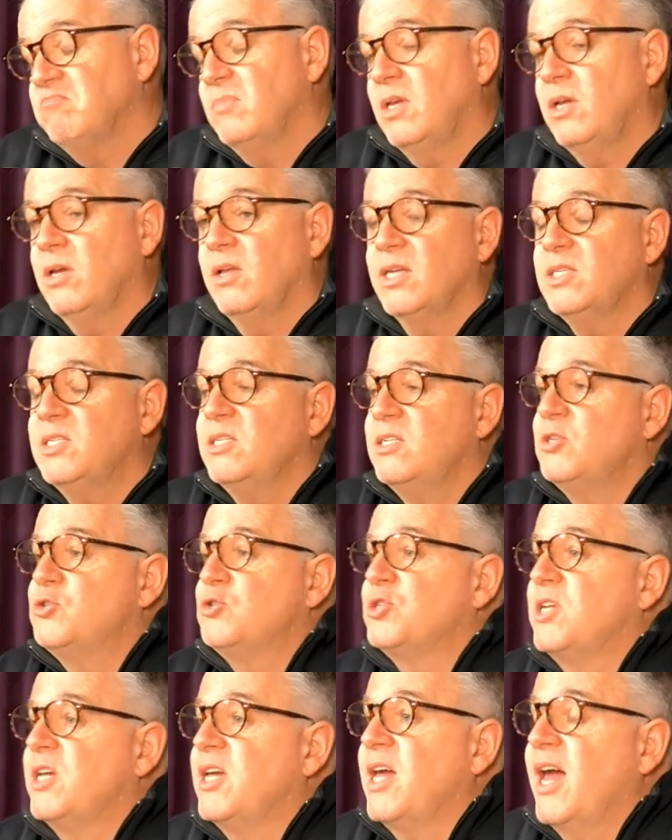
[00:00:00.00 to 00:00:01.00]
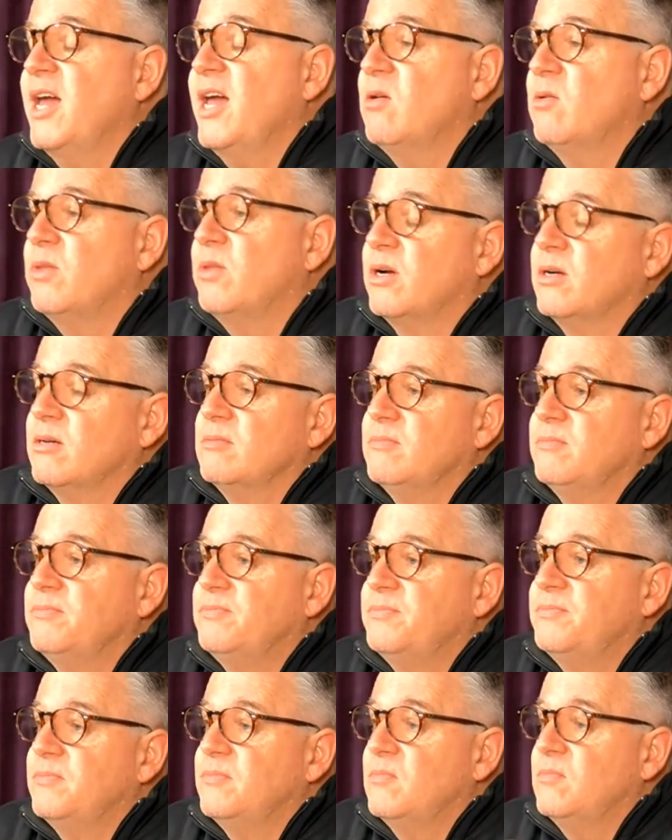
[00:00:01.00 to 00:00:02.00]
You know, that's an interesting angle there.
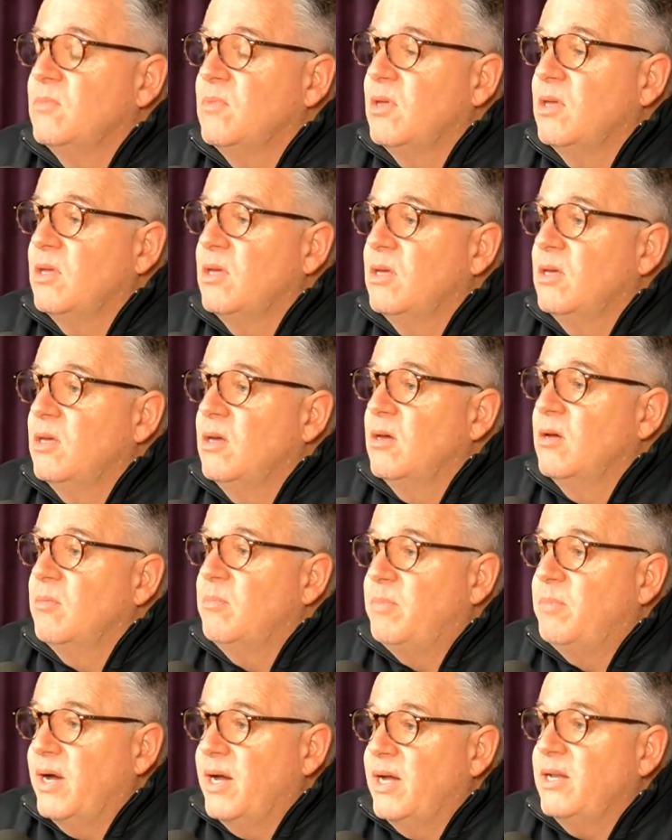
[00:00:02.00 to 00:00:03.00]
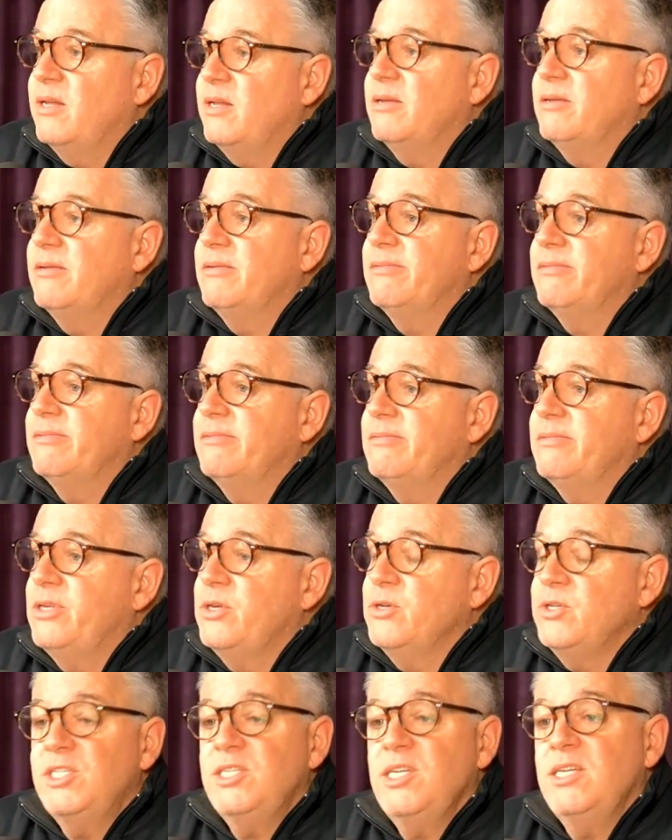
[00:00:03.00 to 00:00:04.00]
But
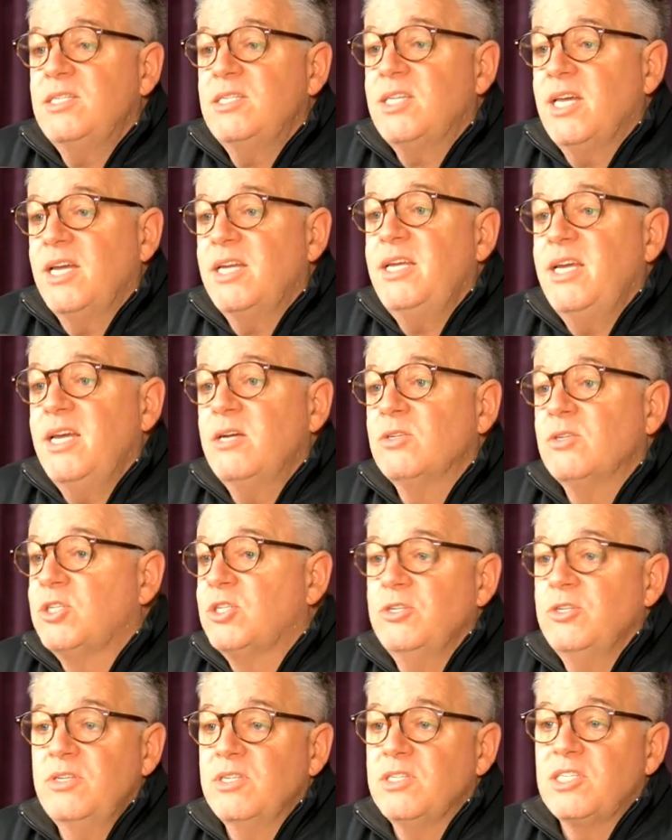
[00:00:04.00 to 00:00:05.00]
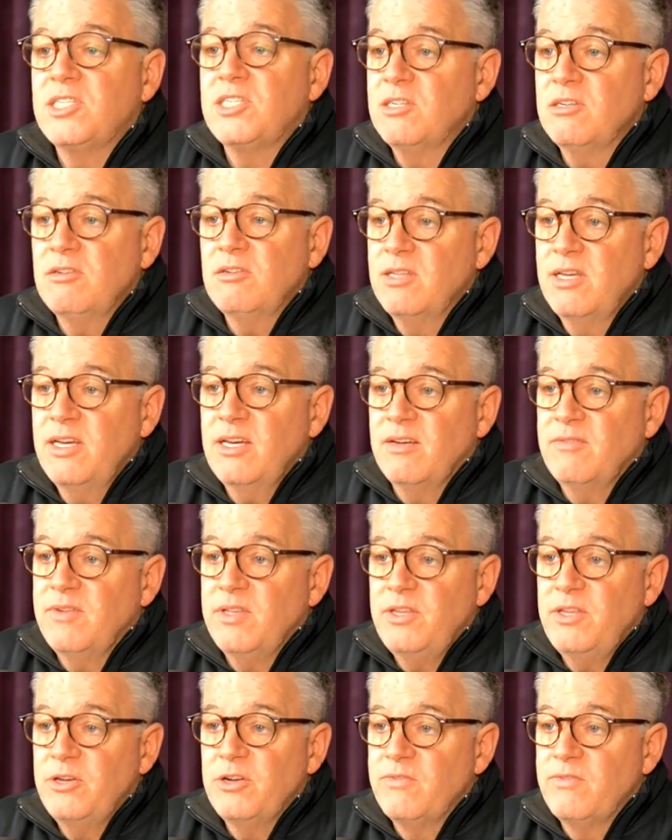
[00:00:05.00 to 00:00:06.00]
UC San Diego students still live
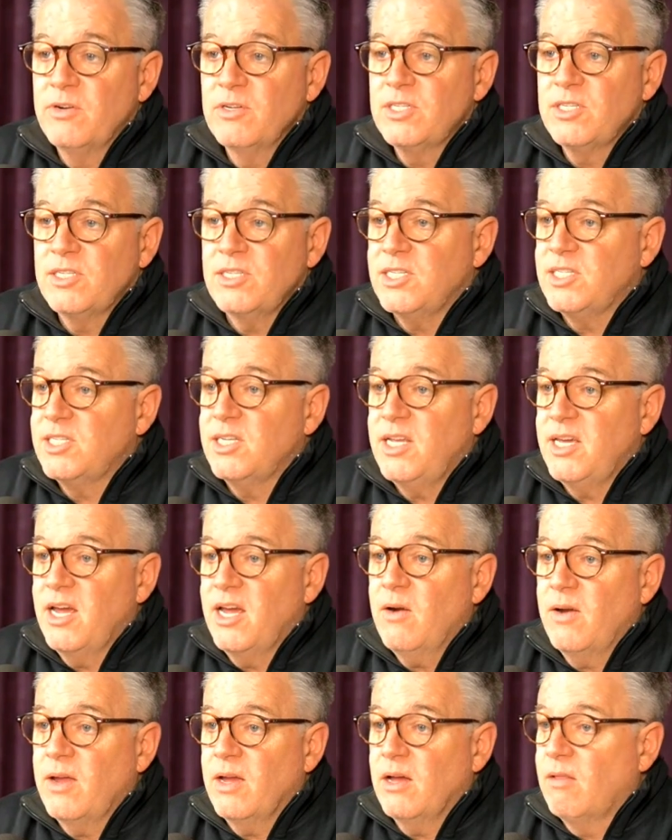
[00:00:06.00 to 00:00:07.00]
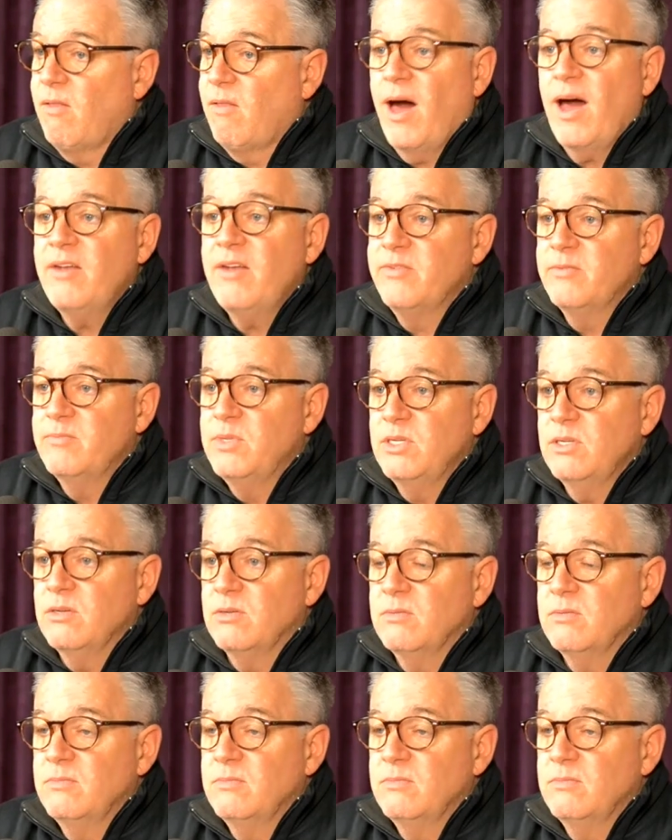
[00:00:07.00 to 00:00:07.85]
in the University City area. A lot of them do.